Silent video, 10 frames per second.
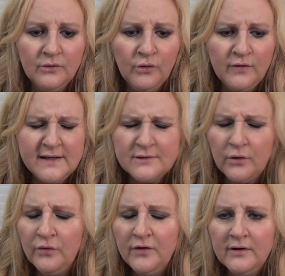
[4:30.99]
all these
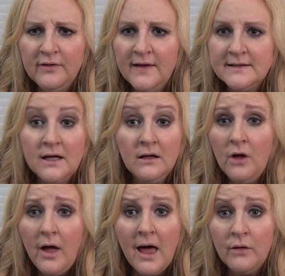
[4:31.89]
other things that are
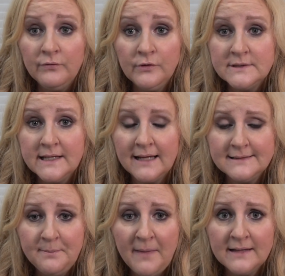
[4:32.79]
not helpful to
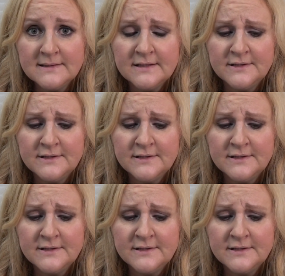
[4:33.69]
getting better.